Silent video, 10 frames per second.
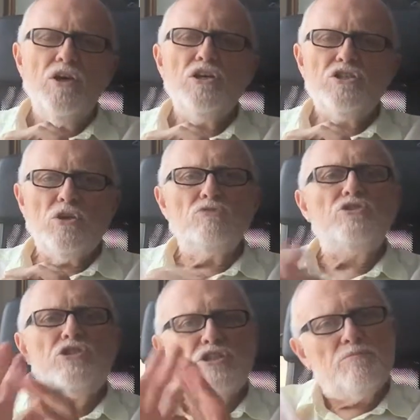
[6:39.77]
So
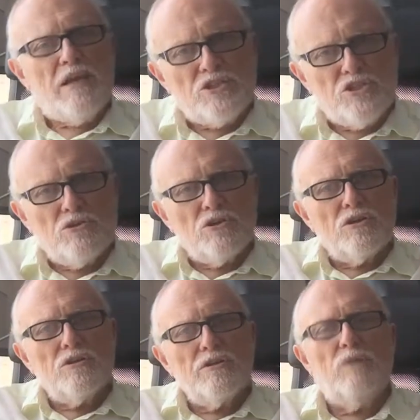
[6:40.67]
just make
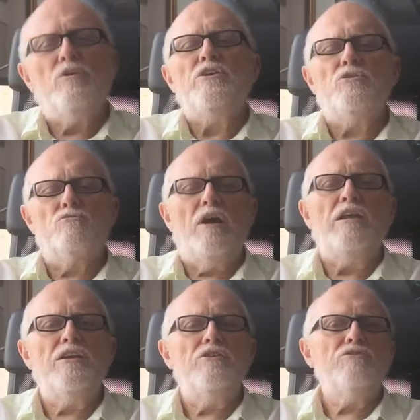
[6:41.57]
sure that when you're
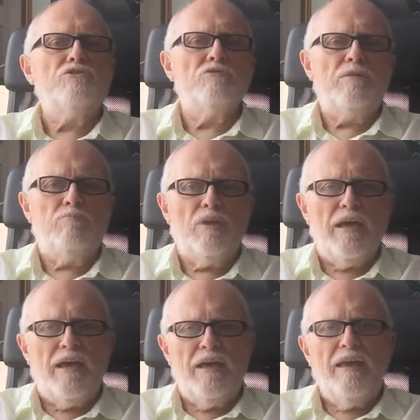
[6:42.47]
writing your screenplay,
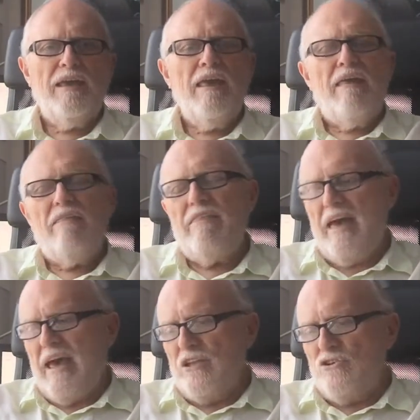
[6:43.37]

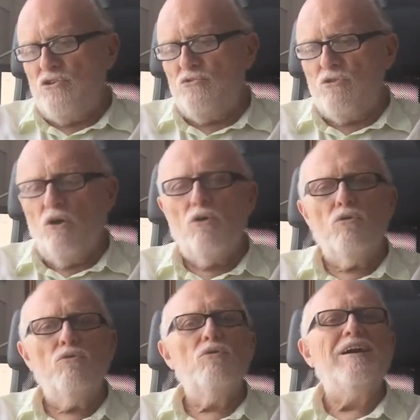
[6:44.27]
that you
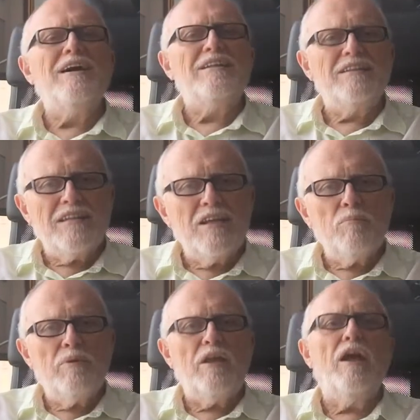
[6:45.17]
know a little
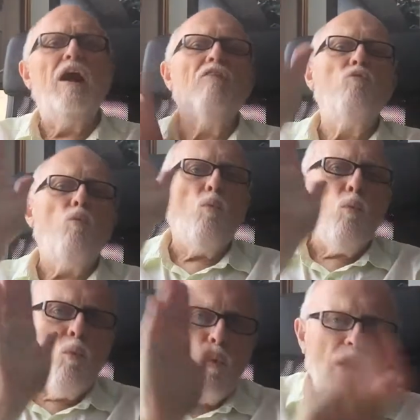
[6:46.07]
bit of
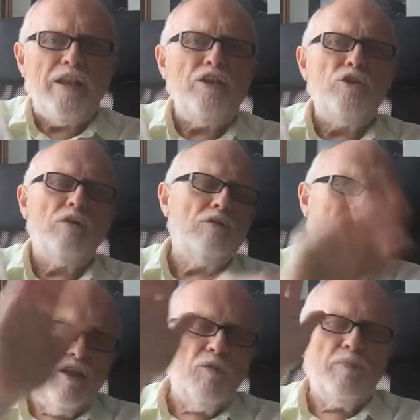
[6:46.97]

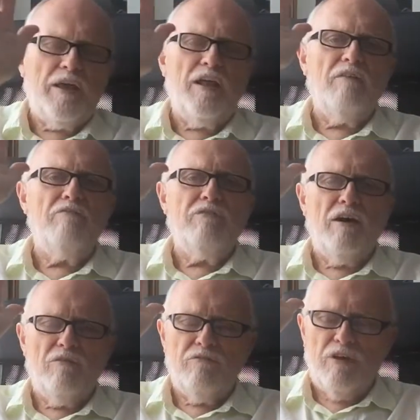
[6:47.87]

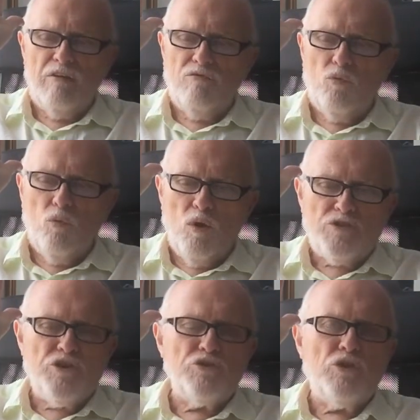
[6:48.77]

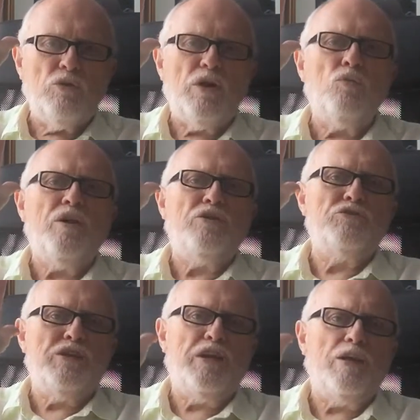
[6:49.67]
what you're doing when you're
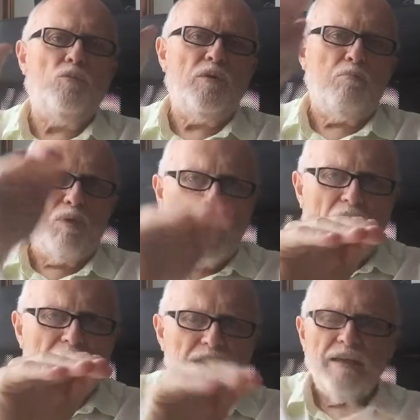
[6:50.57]
dealing with
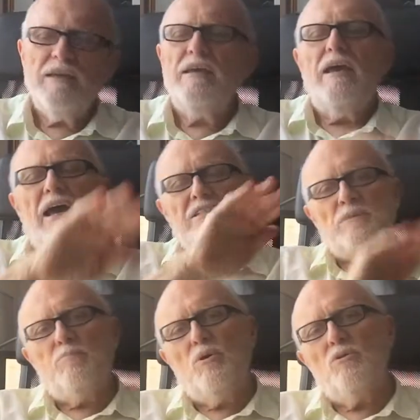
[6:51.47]
plot, as
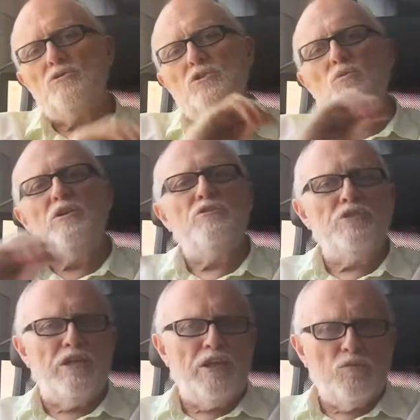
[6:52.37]
opposed to when you're
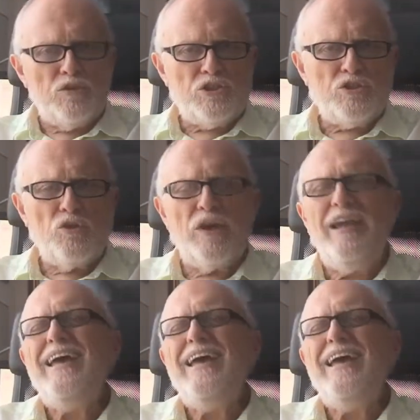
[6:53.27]
dealing with story,